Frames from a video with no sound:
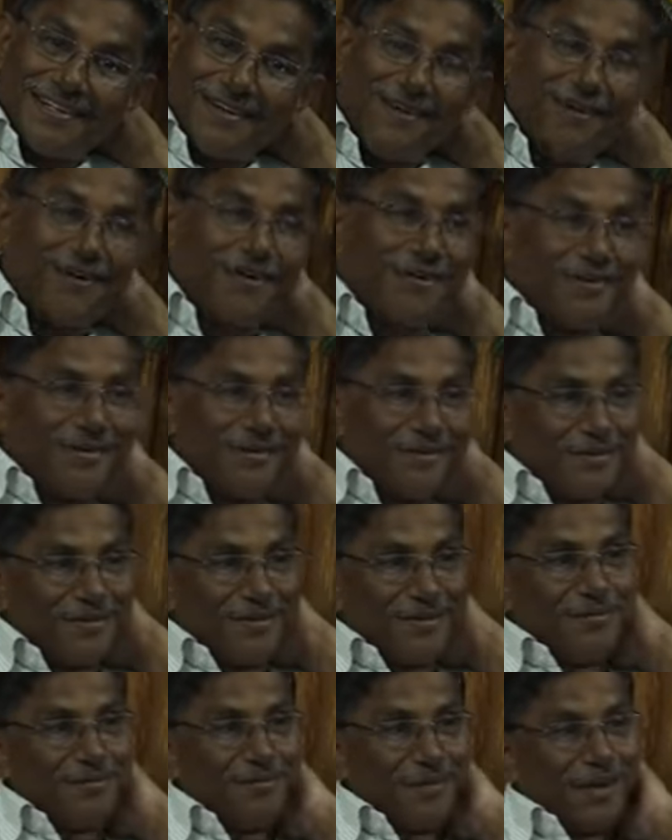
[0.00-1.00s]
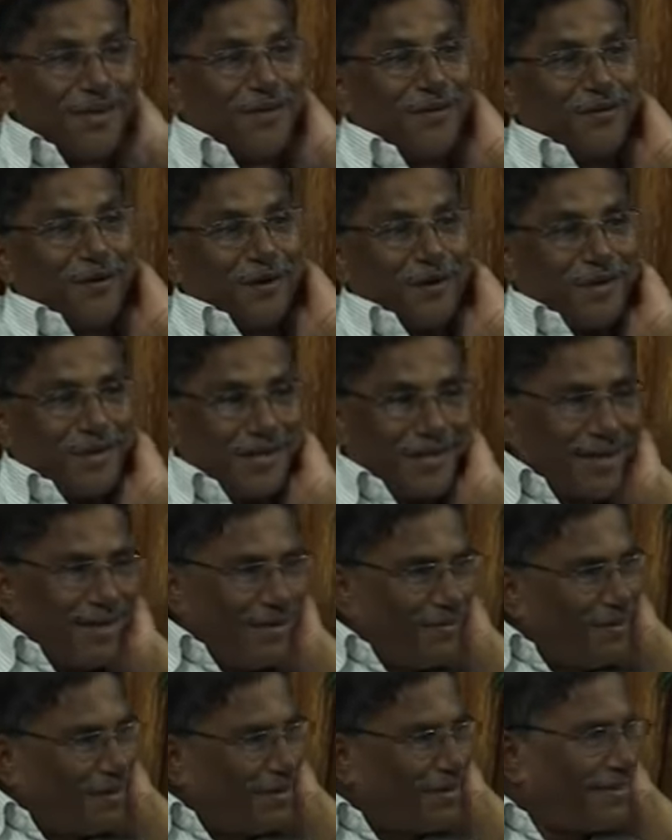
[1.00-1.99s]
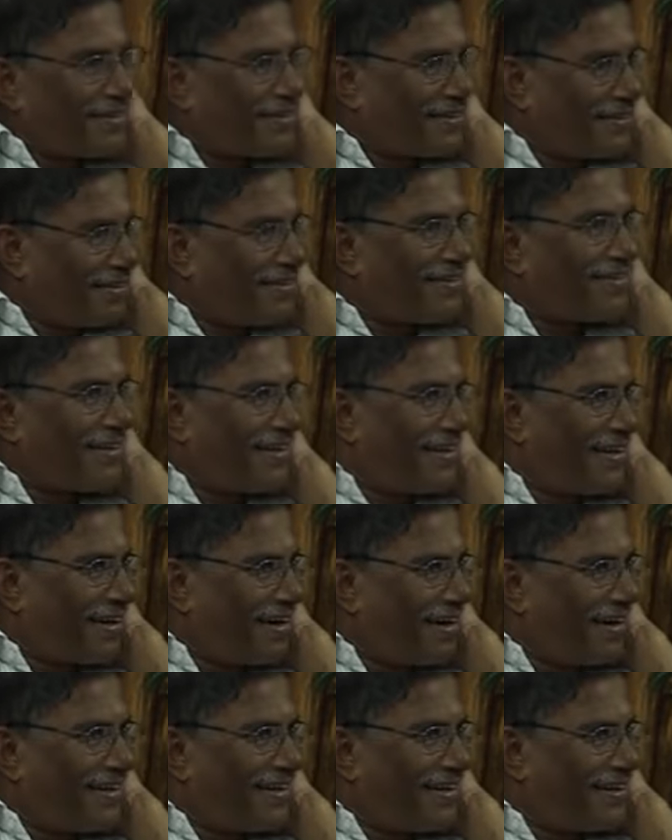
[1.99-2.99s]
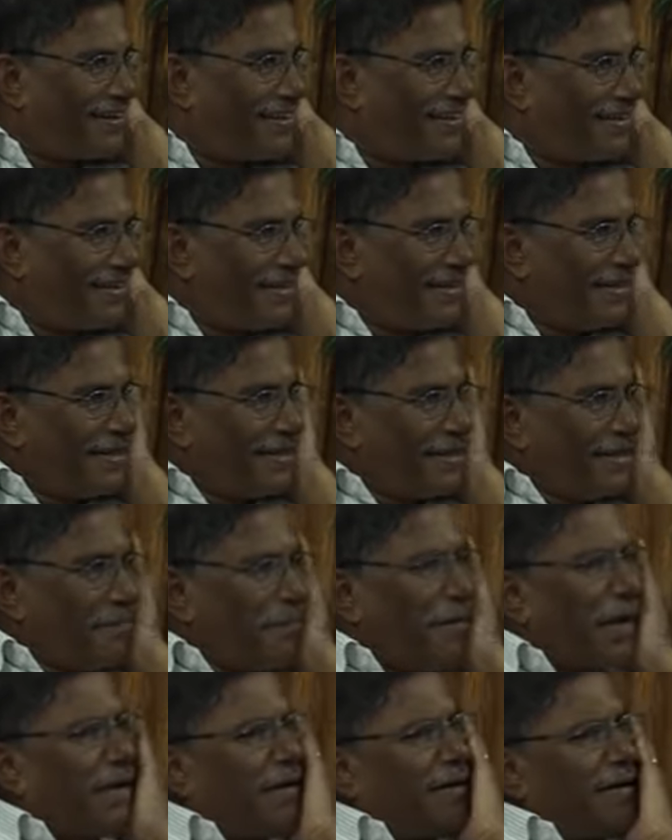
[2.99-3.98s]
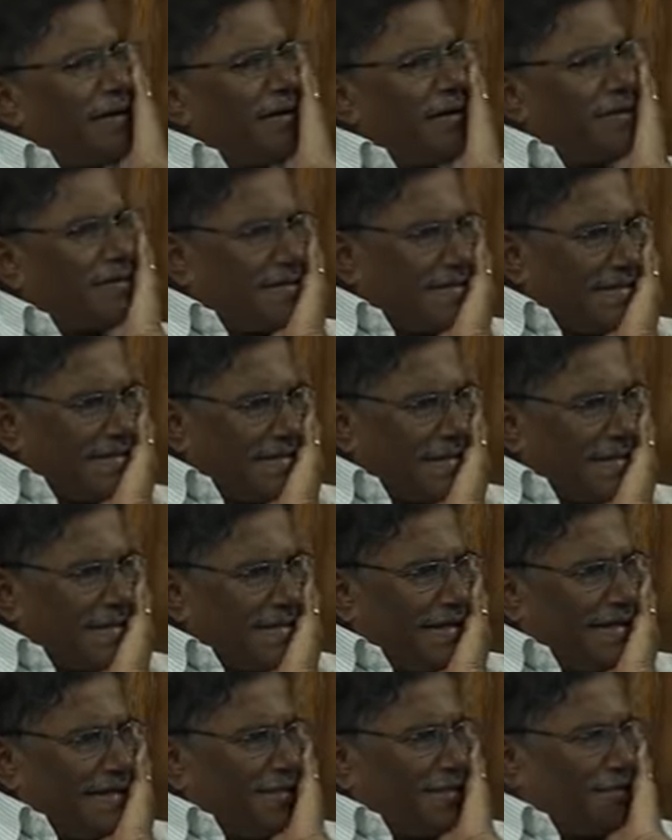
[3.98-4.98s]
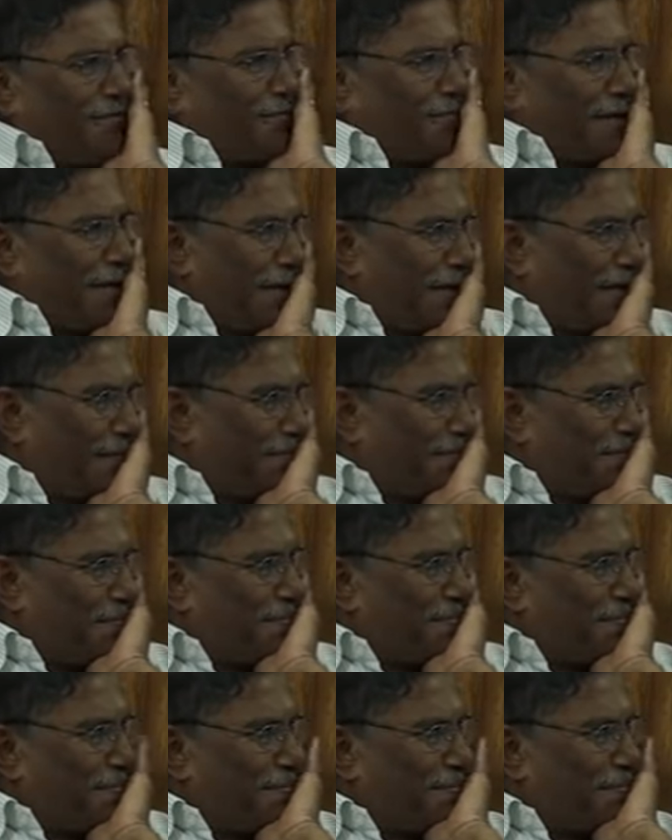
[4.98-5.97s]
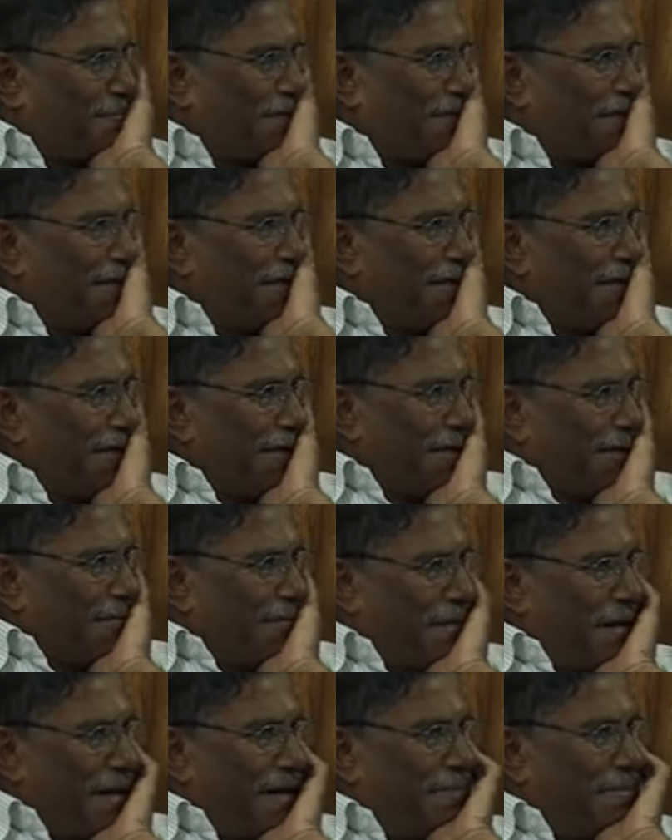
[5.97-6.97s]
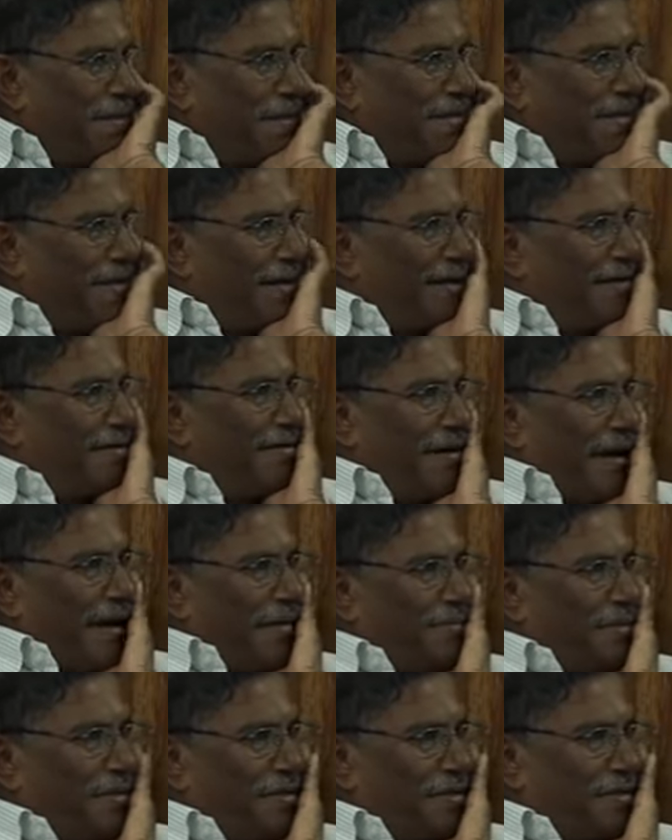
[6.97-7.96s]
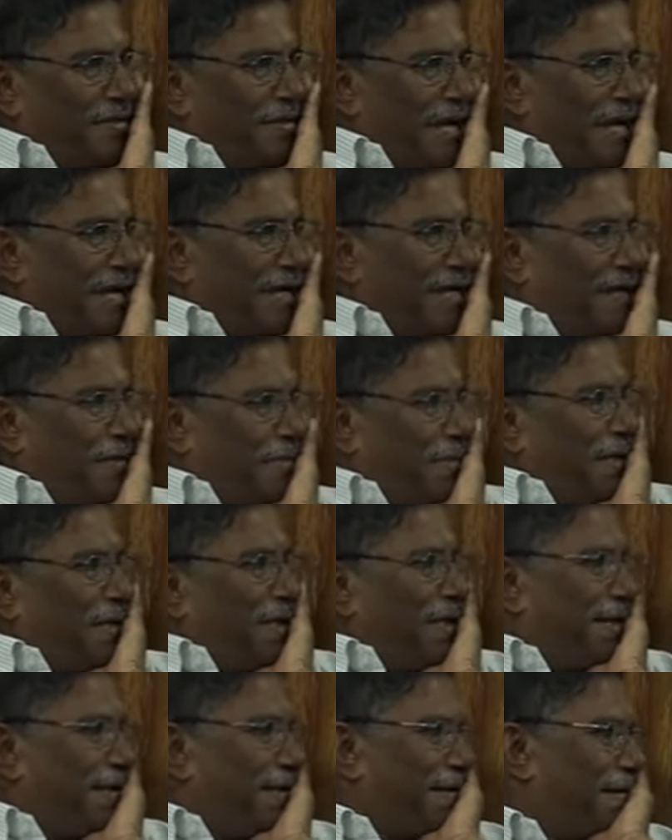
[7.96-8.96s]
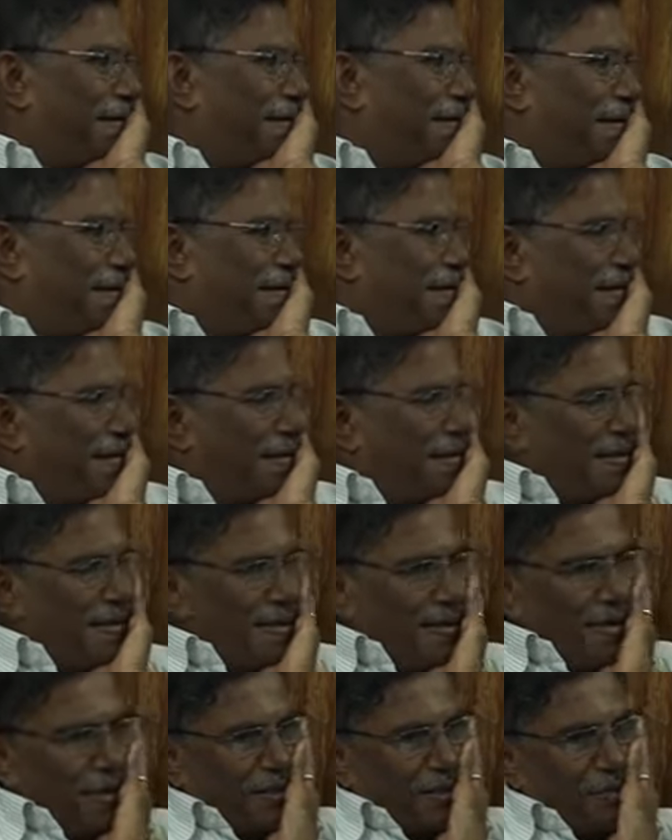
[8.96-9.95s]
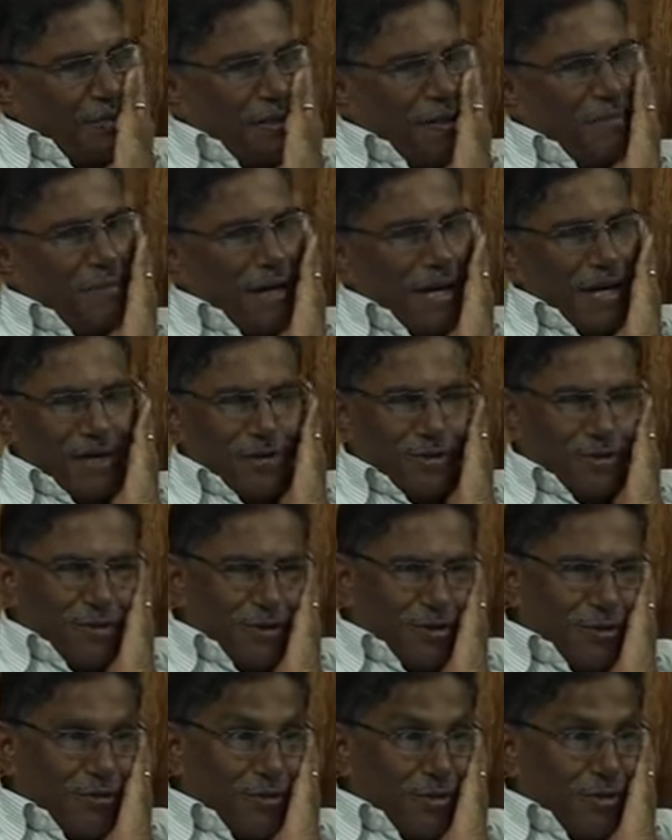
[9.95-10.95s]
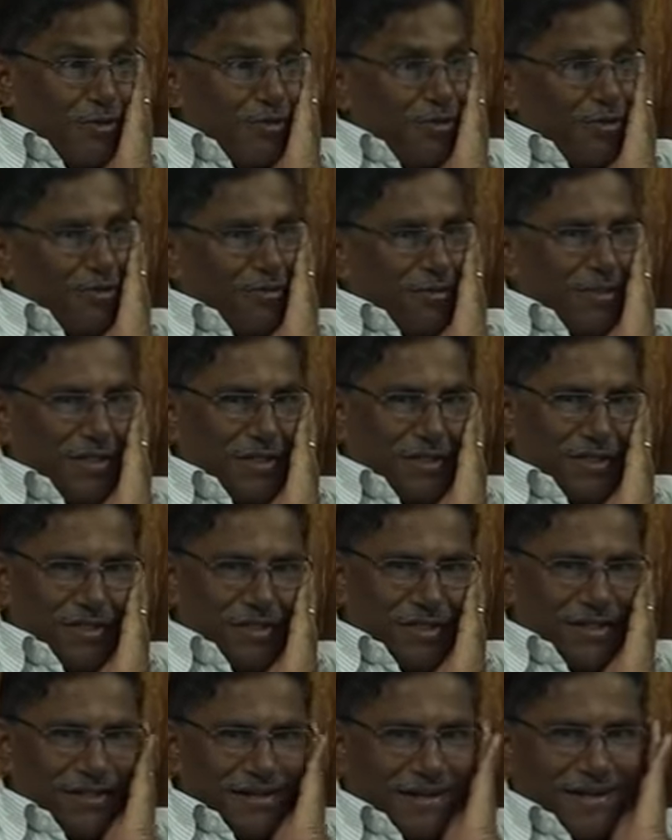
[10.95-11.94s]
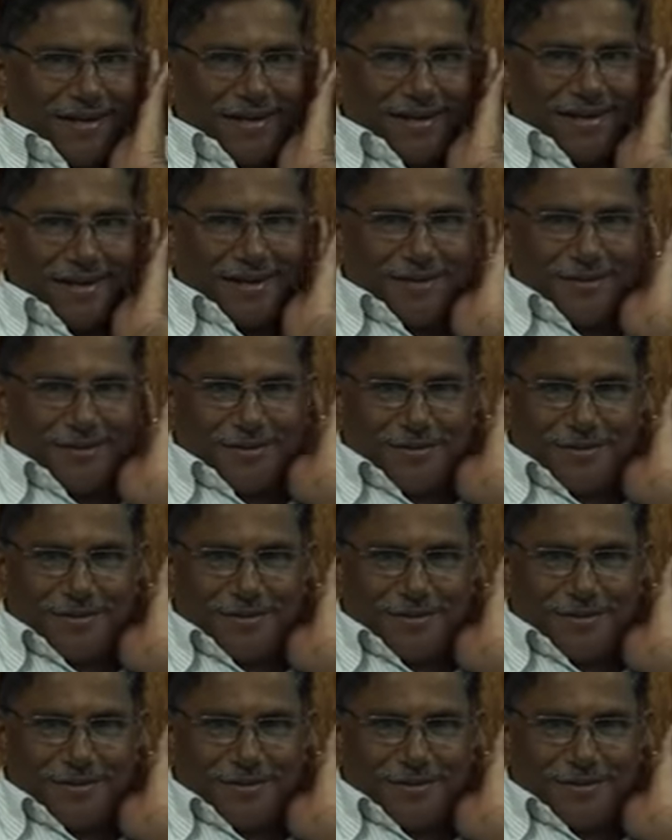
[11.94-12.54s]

Oh, brother walking. Yeah, well, this isn't great. My earliest is at the age of 3. My maternal grandmother taking me to a man called Kochukunjupadeshi in Kerala,